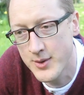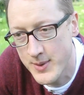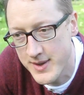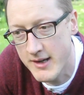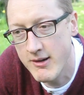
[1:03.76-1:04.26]

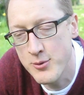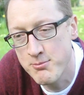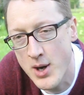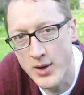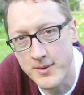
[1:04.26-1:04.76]
with their own
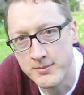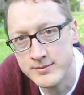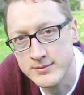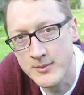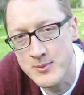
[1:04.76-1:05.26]
pollen
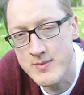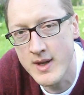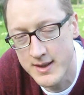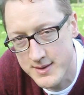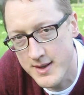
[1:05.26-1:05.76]

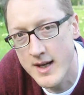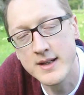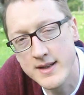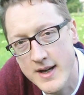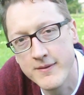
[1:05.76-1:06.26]
and so
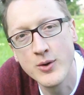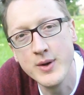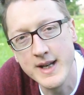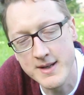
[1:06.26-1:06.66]
they, they avoid